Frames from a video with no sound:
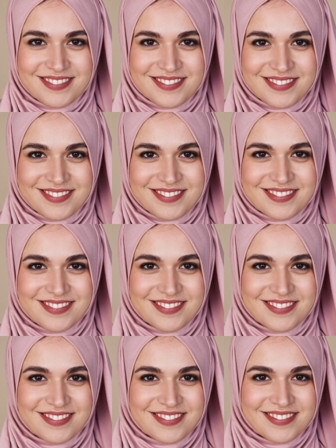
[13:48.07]

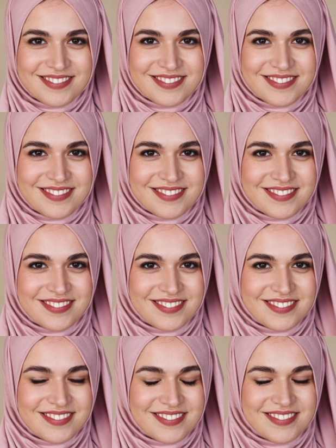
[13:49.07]

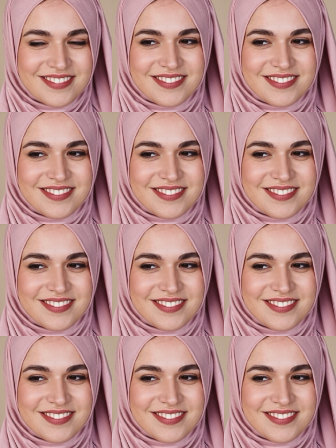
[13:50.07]
No one is speaking in this clip.